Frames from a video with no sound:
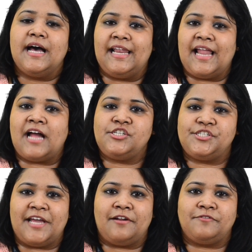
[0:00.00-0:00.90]
A large
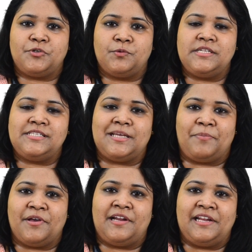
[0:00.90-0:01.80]
share of students
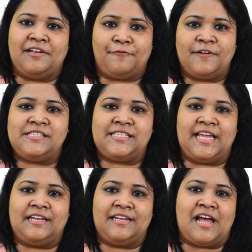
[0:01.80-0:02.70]
appear in different
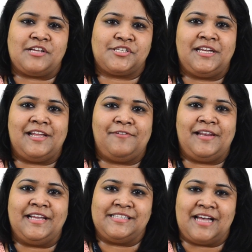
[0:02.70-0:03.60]
state and national
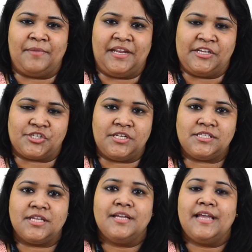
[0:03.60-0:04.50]
level
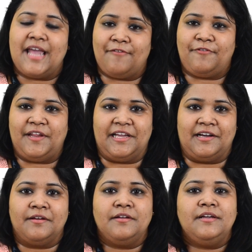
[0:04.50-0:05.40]
examinations every
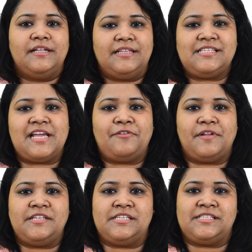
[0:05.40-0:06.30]
year. These
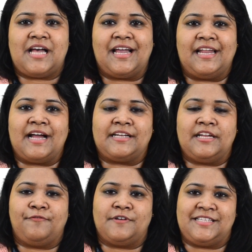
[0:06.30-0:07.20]
entrances are
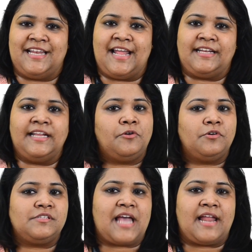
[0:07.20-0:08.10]
conducted for selecting
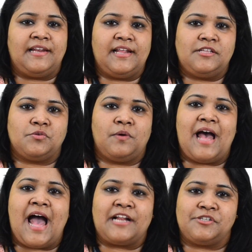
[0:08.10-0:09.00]
those candidates who
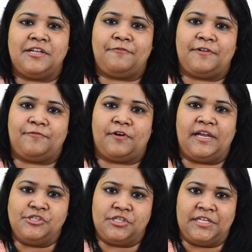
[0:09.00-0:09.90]
are actually fit for
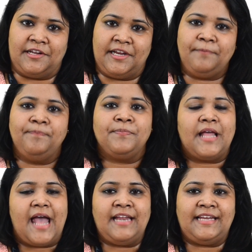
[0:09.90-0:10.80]
engineering
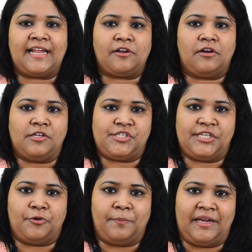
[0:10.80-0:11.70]
and technology
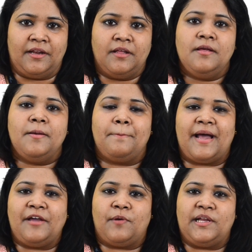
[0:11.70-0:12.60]
domain.
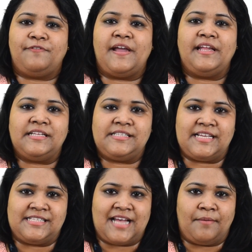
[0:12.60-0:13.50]
By qualifying these
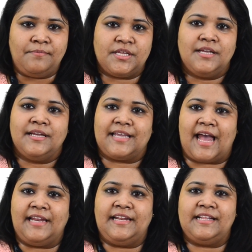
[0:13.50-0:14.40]
exams,
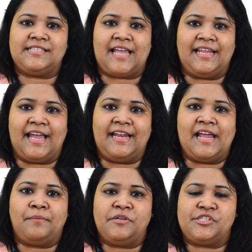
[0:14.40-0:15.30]
candidates can get
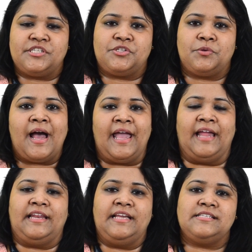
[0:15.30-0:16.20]
admissions to
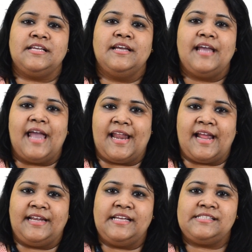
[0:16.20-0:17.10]
IITs,
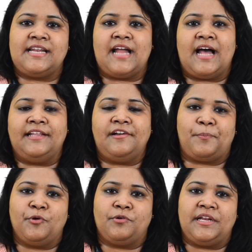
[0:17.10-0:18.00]
NITs and other
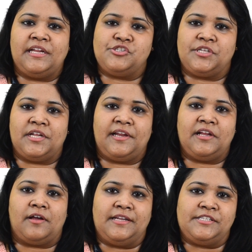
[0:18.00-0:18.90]
reputed
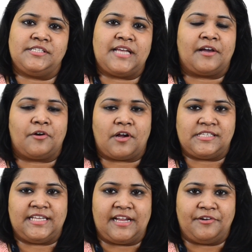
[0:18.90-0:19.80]
engineering colleges across
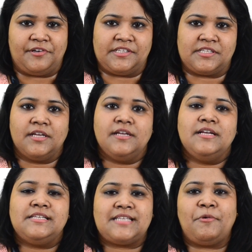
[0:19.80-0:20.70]
the countries.
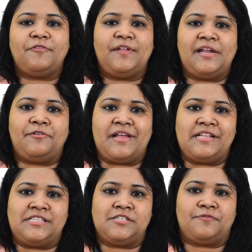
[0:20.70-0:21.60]
Some of the
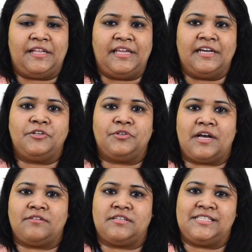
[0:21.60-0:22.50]
entrances for the year
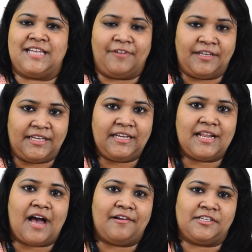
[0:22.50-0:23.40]

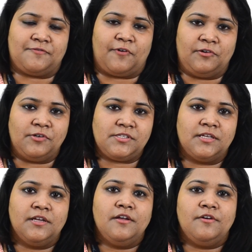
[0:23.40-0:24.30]
2017 are as follows.
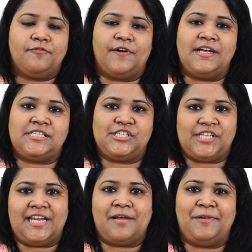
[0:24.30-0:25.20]
First,
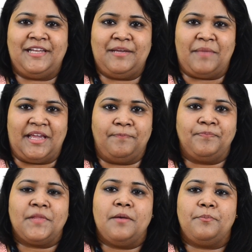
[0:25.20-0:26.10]
JEE Main,
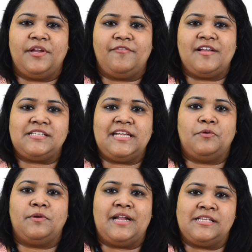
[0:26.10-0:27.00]
previously
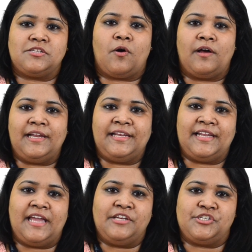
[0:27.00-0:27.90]
known as All
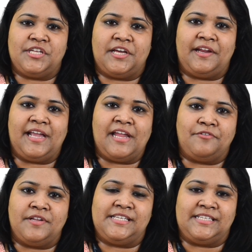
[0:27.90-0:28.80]
India Engineering
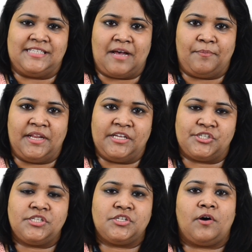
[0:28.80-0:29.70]
Entrance
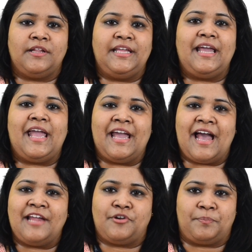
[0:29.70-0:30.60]
Examinations or the
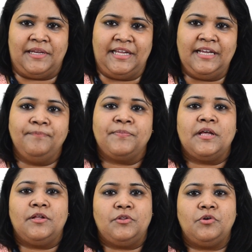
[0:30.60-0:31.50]
AIEEE,
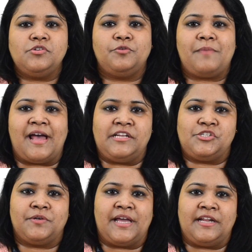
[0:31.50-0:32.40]
those who
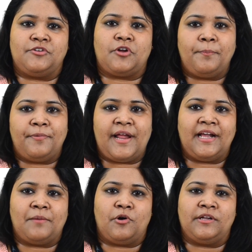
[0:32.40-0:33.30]
managed to get a top
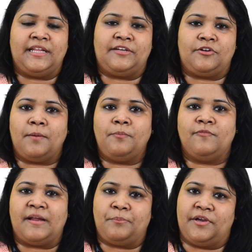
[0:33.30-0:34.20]
rank among the top
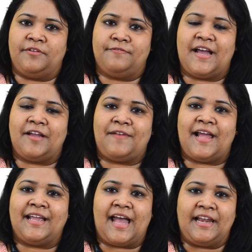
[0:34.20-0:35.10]
1.5
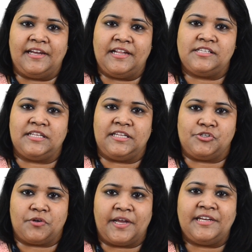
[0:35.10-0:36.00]
lakh candidates in the
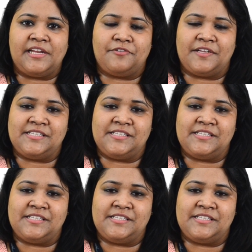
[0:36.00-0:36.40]
joint entrance